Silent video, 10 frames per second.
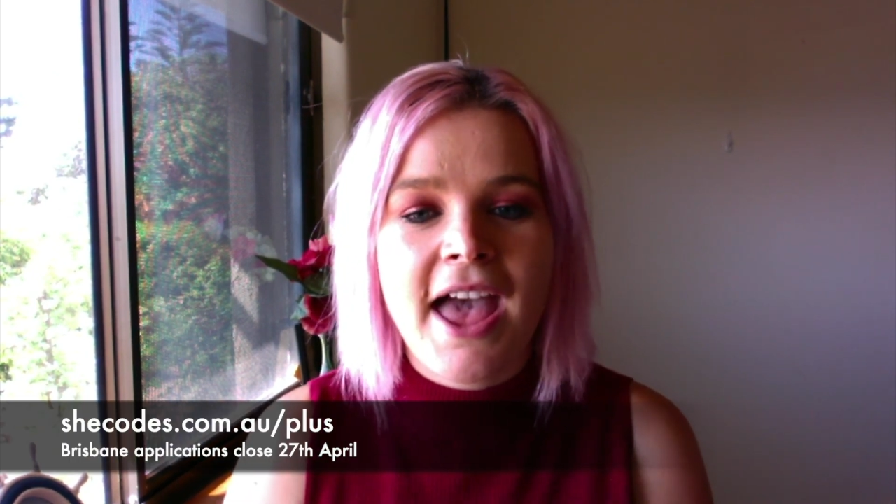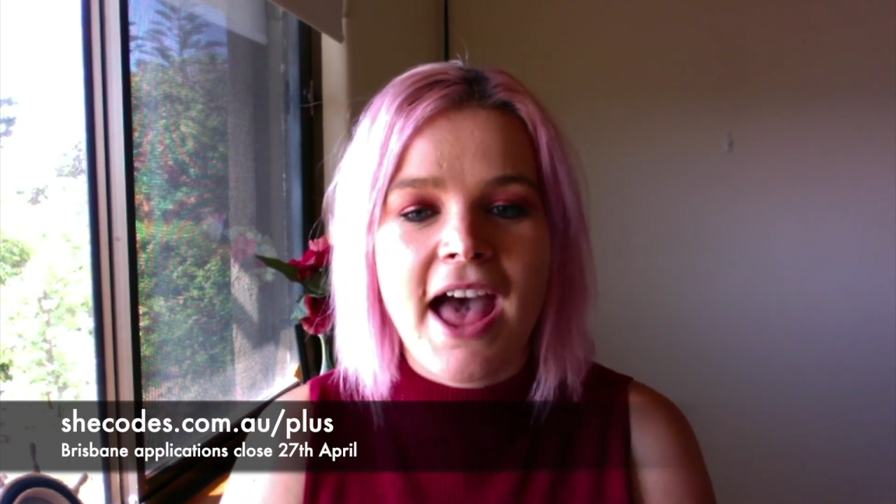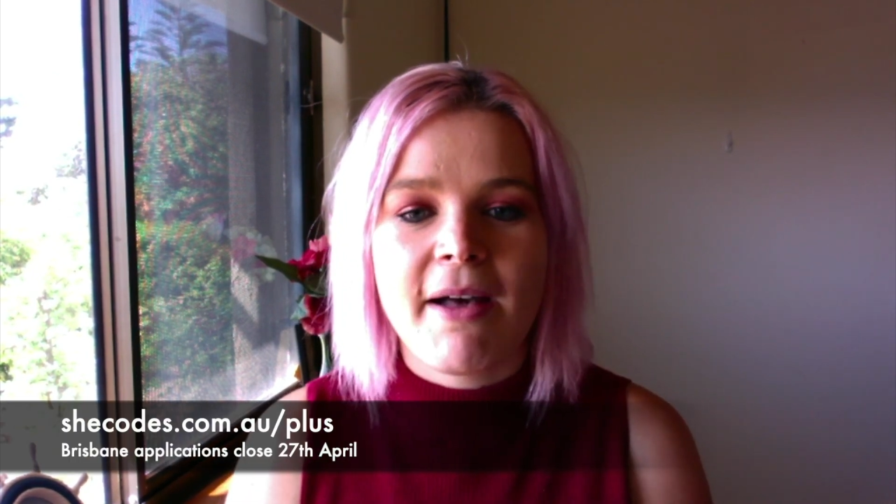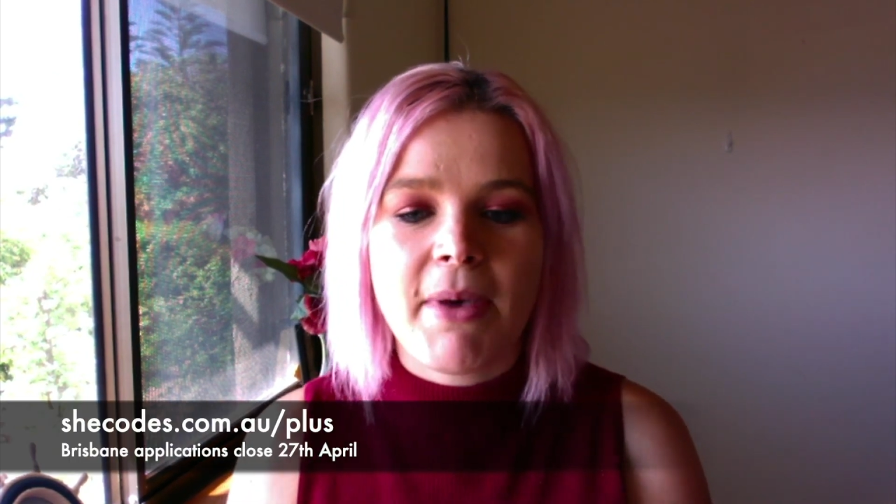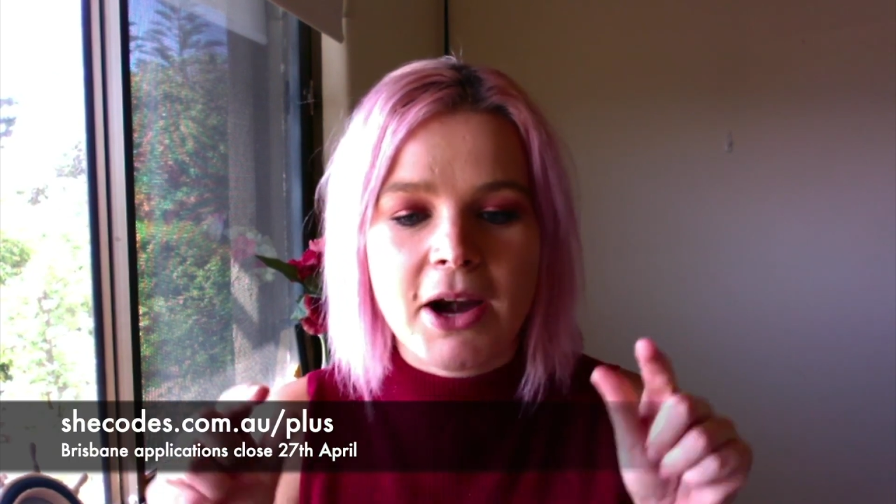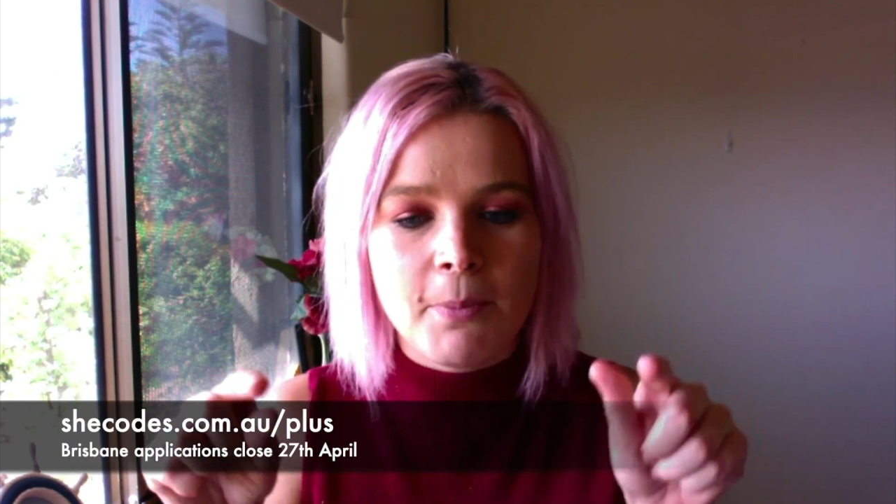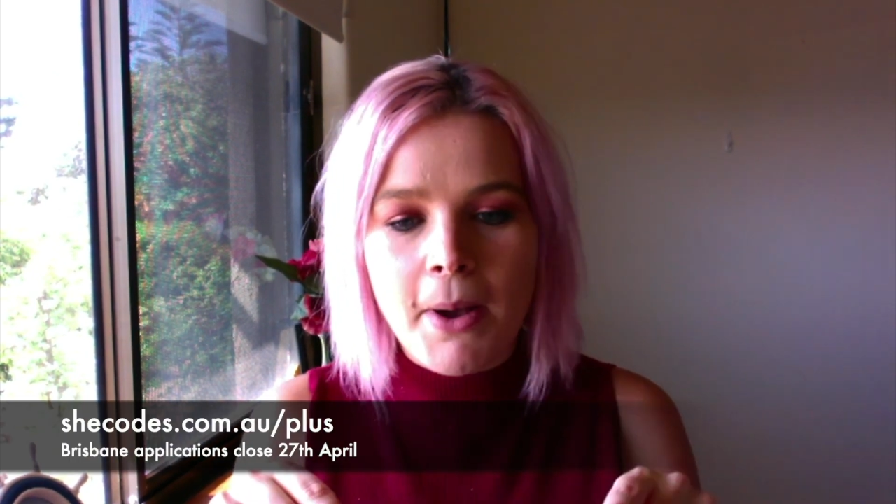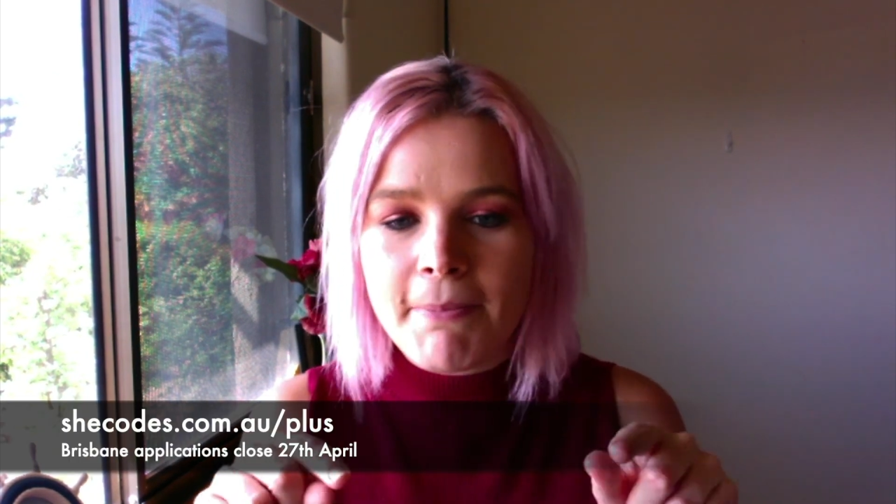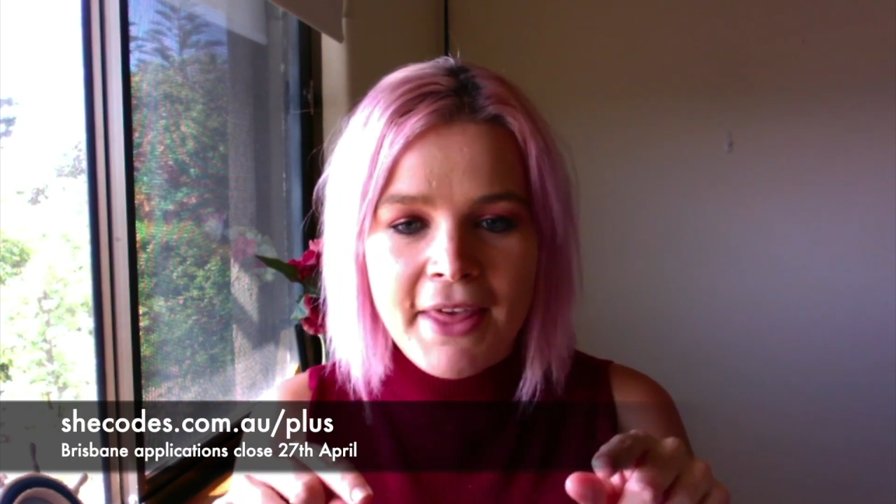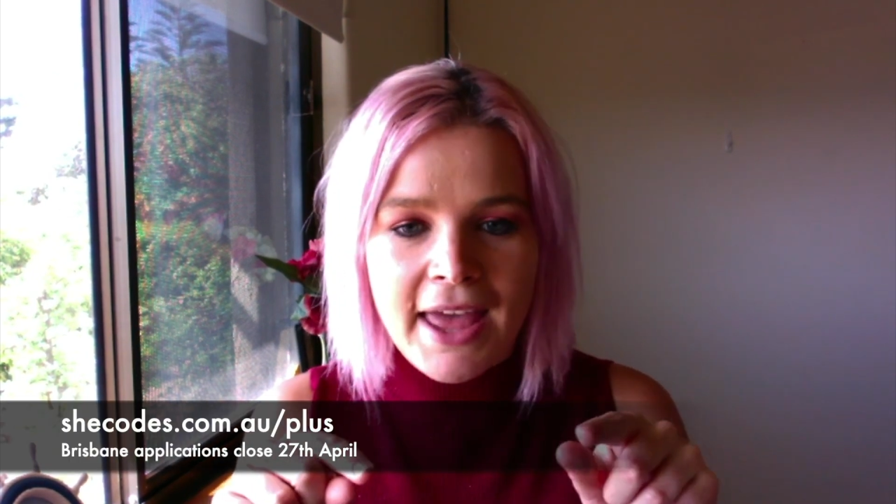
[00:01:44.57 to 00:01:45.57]
And I'll
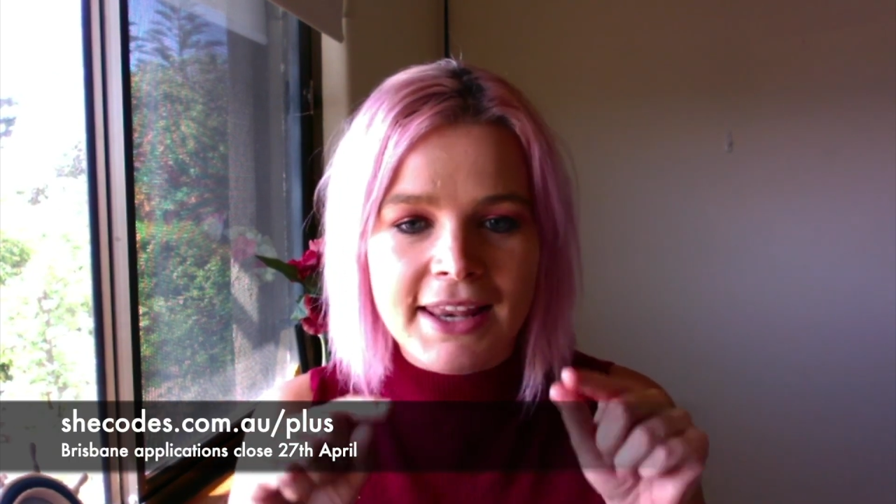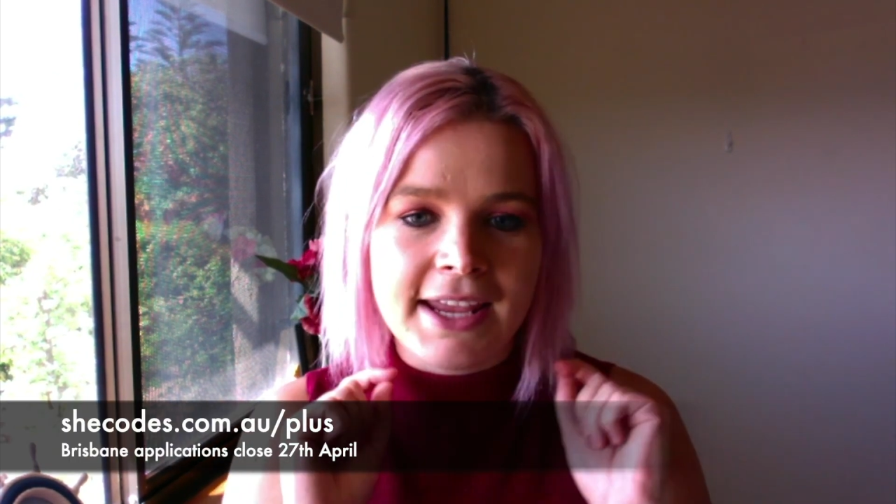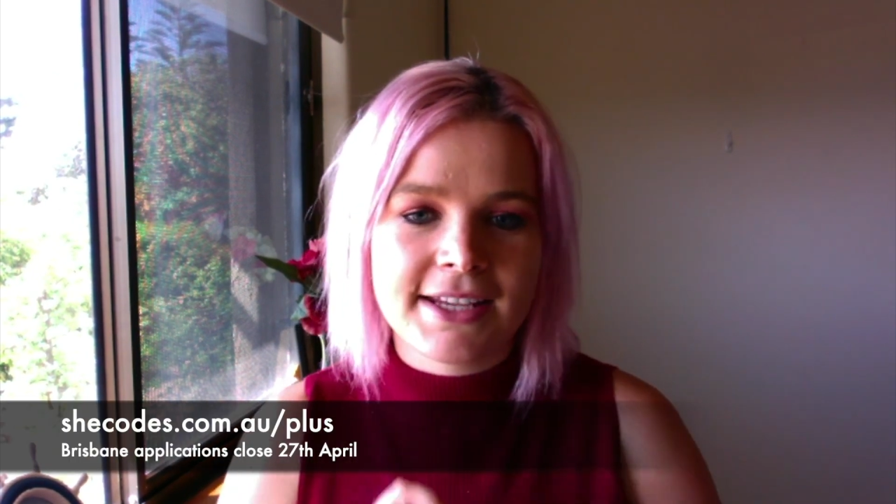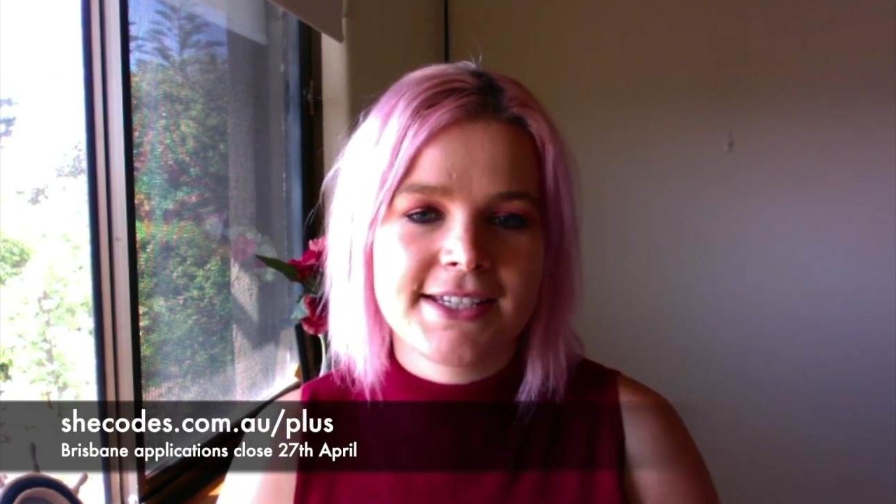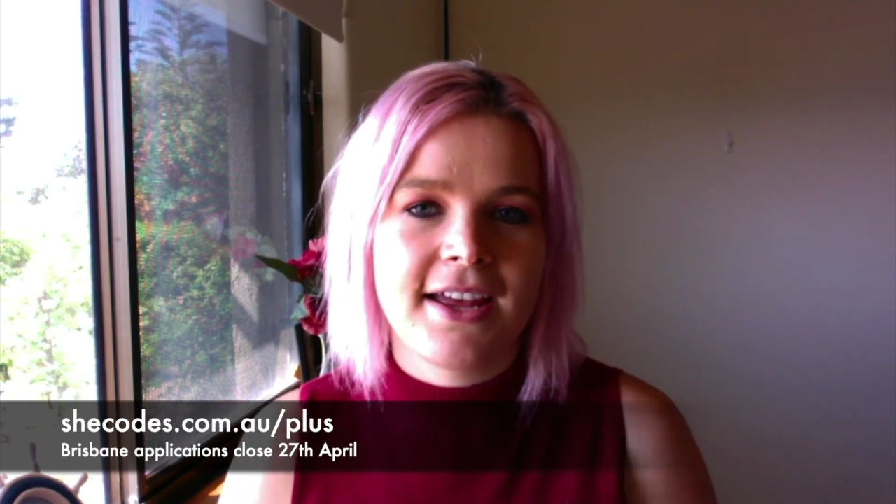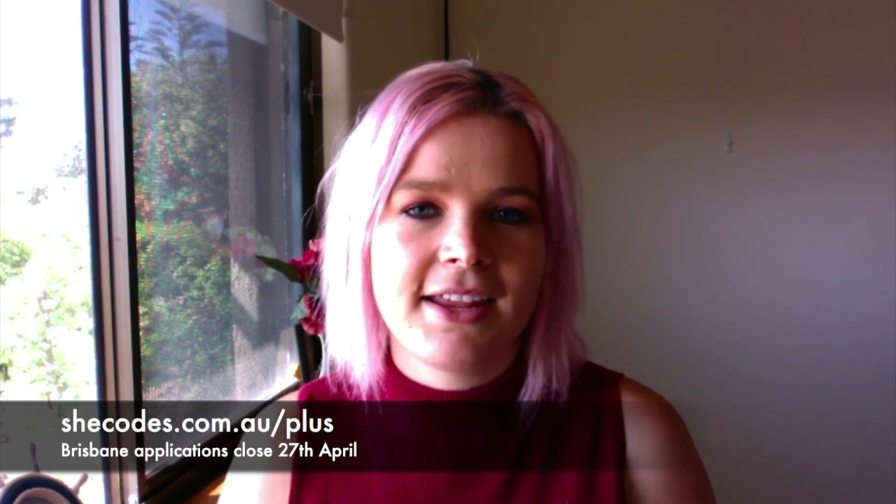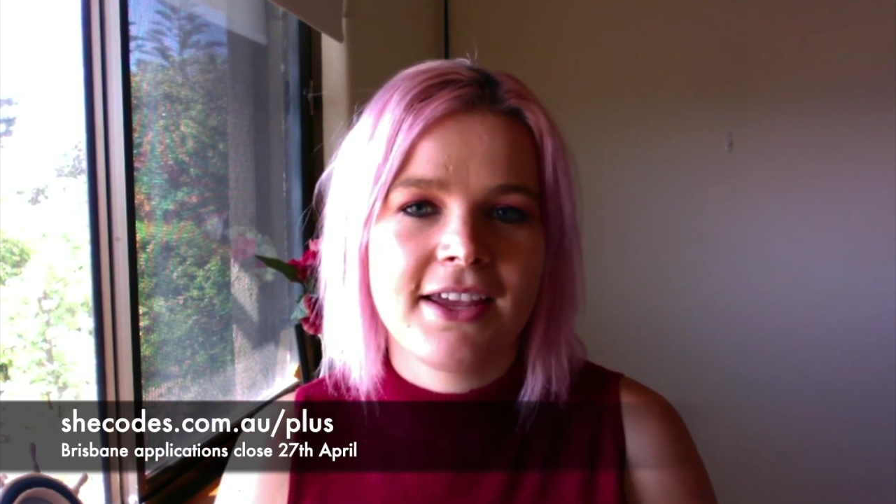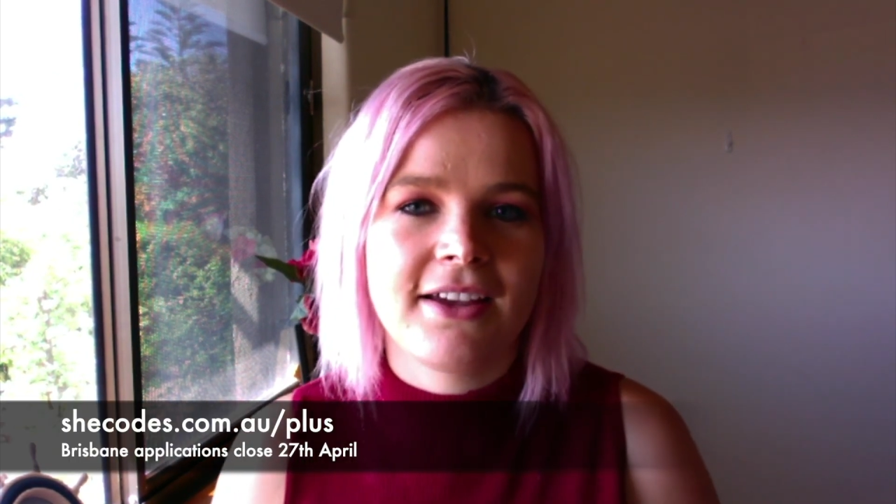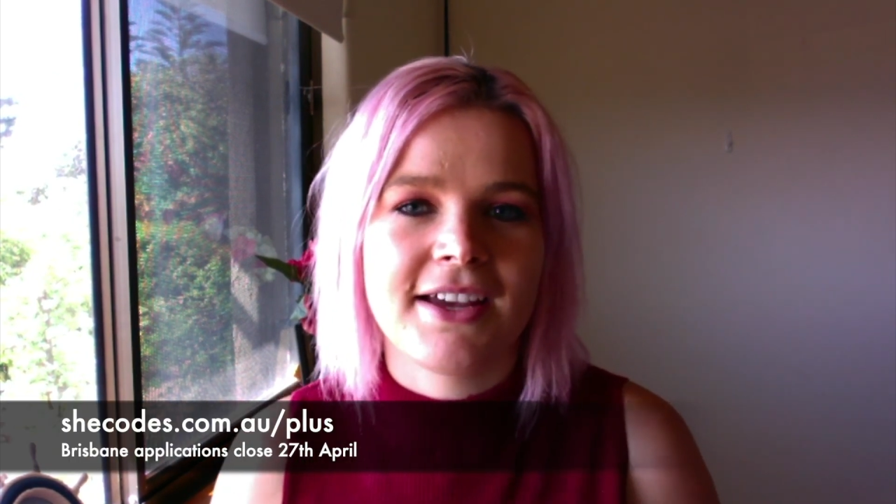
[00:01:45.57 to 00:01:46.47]
pop that link down here